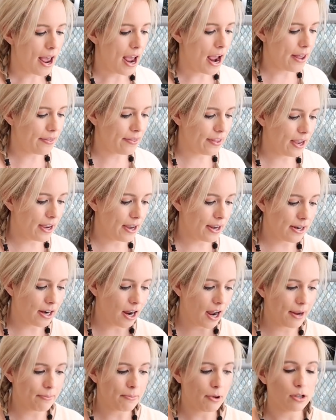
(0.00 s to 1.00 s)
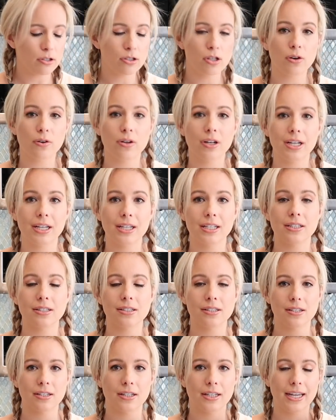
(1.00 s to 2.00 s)
And then I'm also gonna
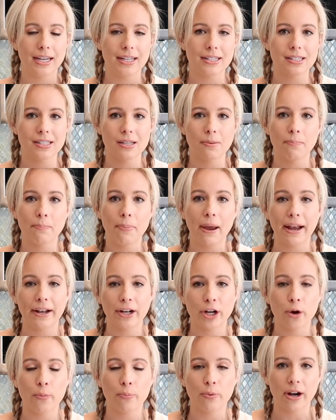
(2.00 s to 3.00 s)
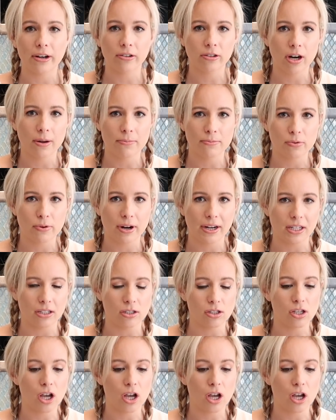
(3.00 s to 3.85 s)
get some panko breadcrumbs ready.